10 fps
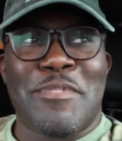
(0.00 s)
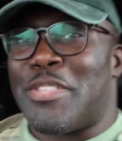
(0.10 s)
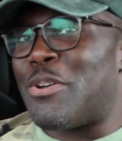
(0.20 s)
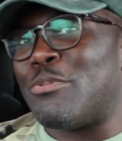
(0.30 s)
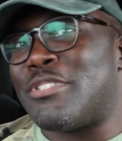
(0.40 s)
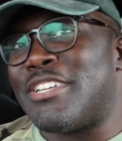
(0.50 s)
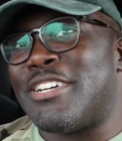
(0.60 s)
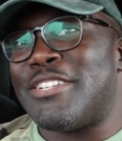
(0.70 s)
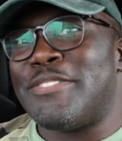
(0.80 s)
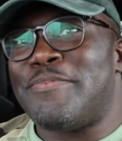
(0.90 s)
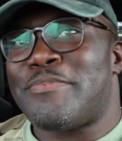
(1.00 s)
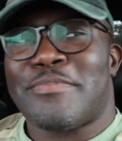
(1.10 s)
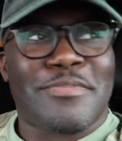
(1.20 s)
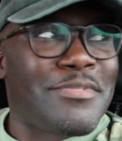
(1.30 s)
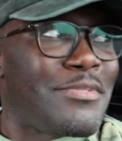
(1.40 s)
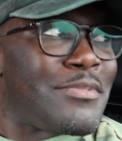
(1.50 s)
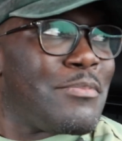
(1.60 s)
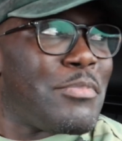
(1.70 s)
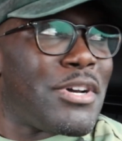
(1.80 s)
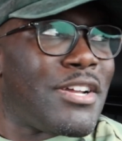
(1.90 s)
No, sir.
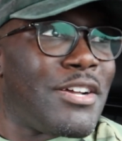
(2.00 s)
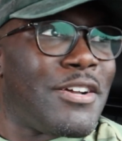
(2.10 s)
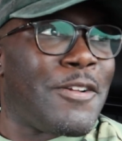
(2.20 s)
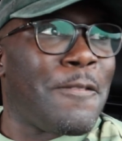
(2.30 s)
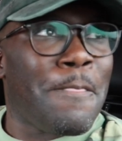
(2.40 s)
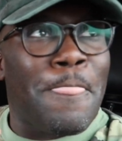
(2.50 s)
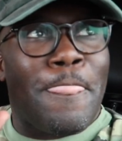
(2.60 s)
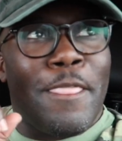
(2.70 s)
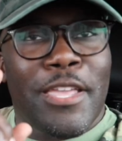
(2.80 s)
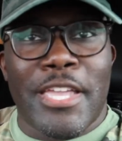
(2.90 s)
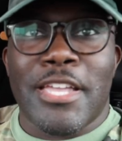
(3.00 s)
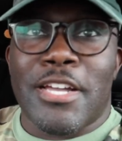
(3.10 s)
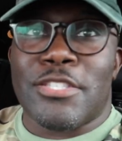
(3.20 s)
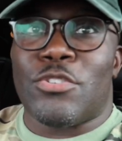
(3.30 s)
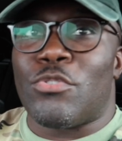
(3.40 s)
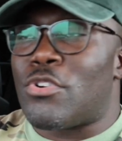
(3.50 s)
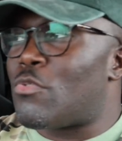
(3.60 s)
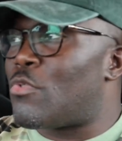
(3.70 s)
But give y'all a tour of the